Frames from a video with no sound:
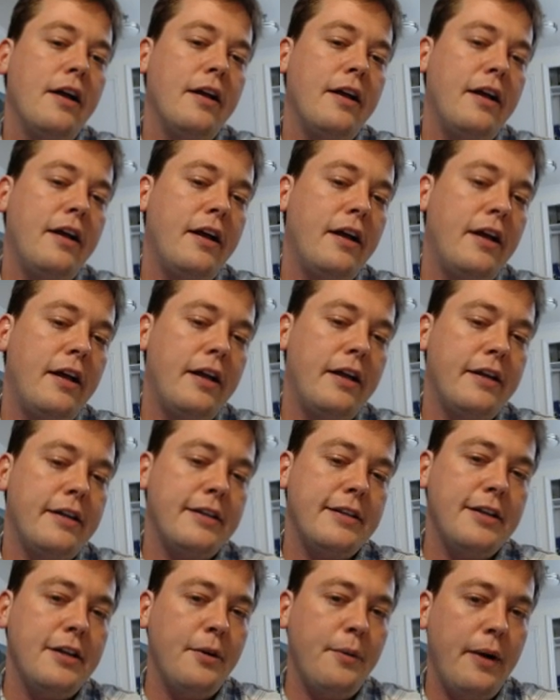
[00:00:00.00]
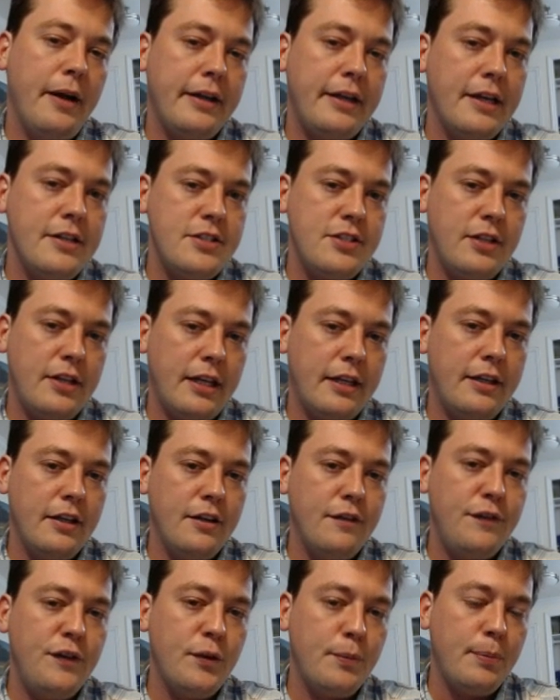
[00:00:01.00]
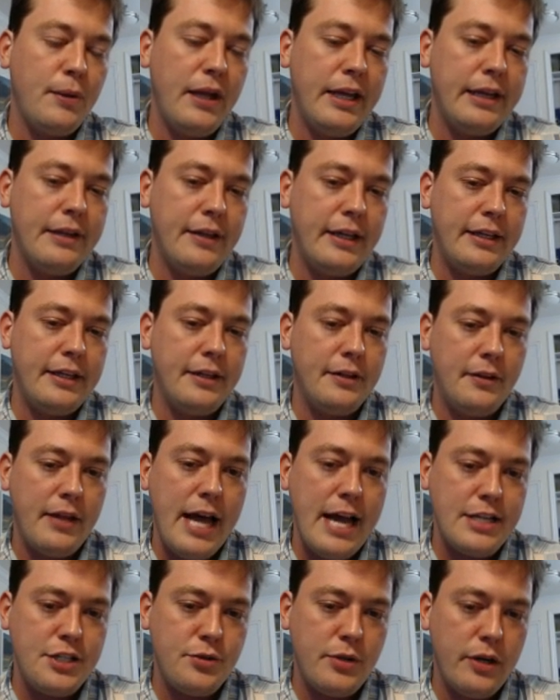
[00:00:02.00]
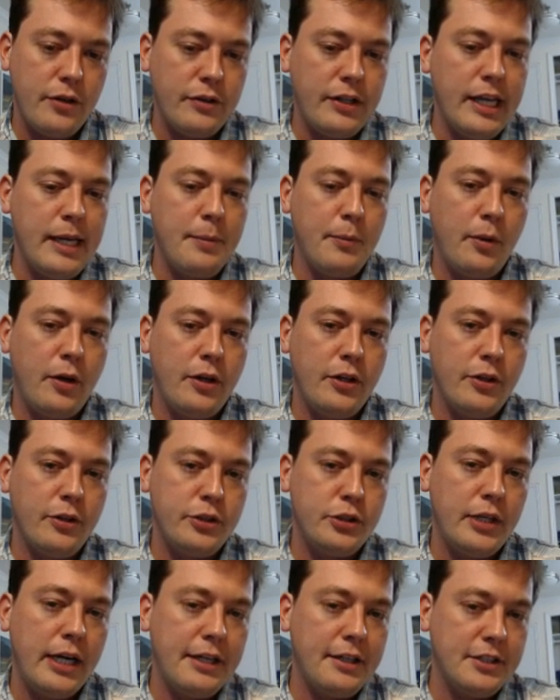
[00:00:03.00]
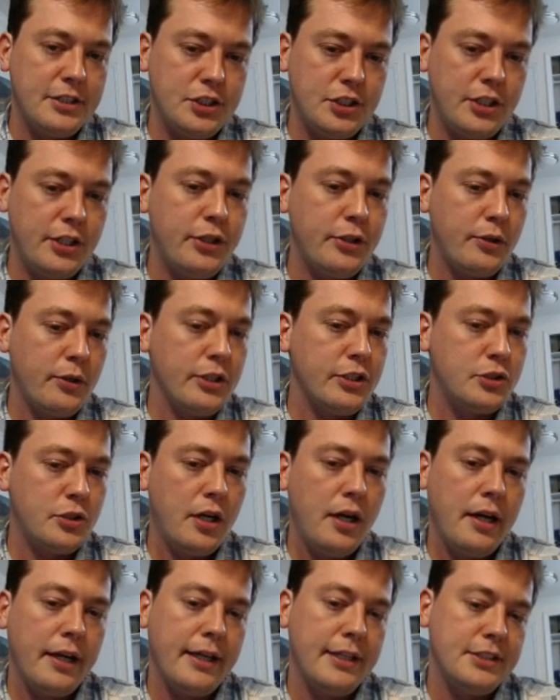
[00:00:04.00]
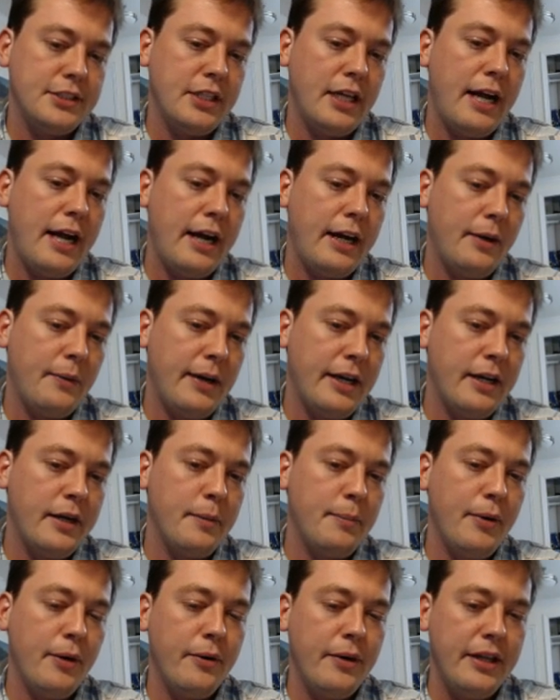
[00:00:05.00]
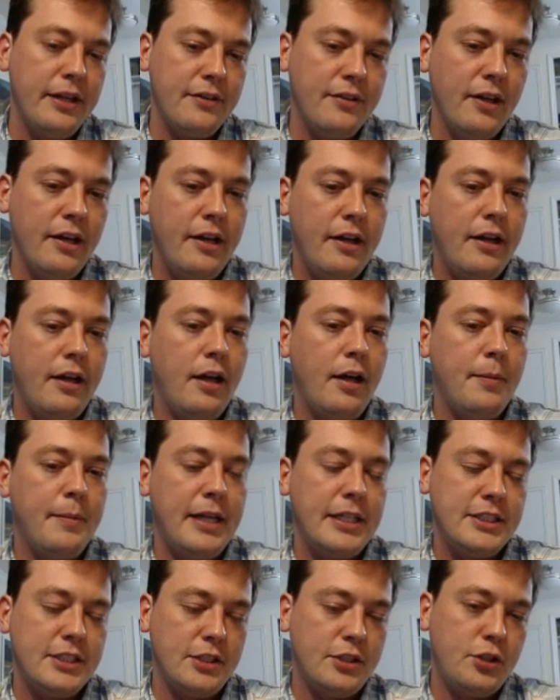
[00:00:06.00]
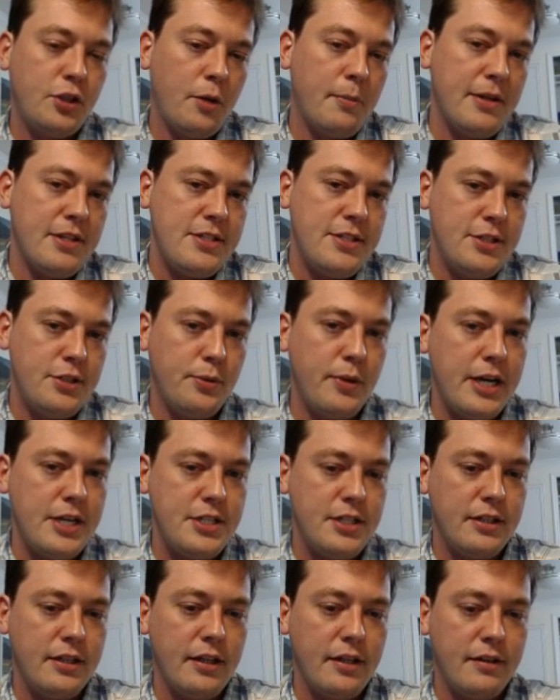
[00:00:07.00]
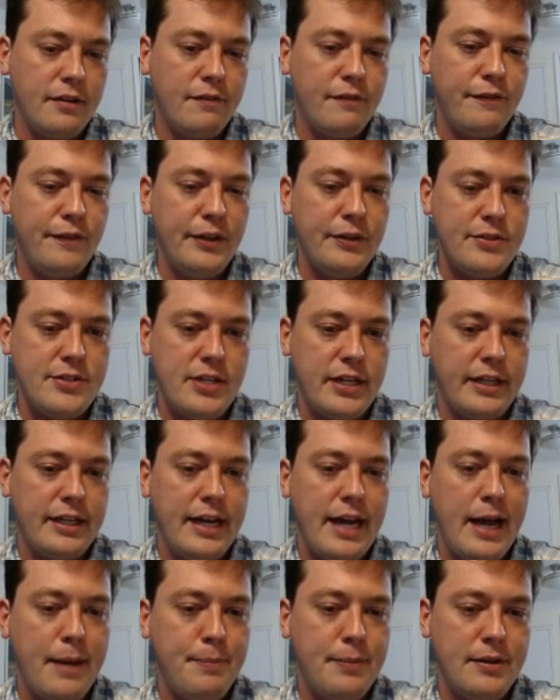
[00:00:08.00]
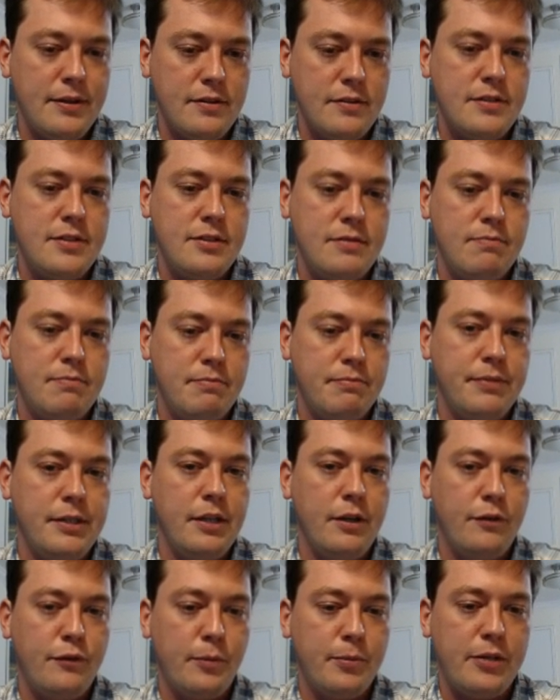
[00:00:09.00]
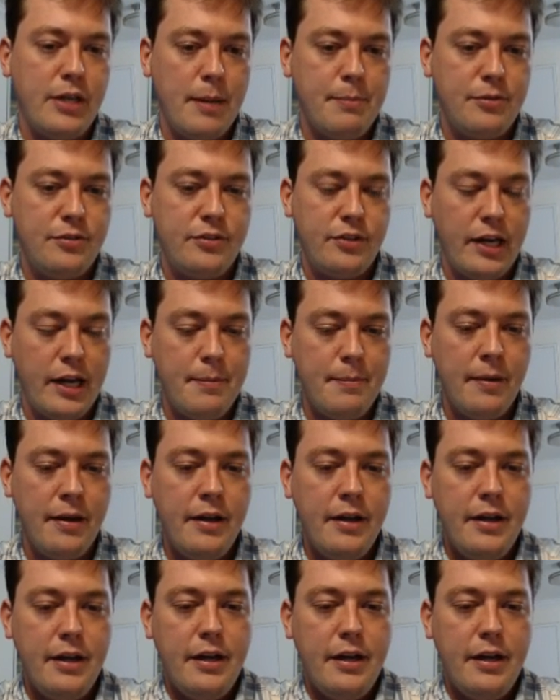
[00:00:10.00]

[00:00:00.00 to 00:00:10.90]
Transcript: Against, like, if you're playing like in a last round game where you're trying to secure a draw against a higher rated opponent, that's a tournament situation that feels like it happens, from time to time.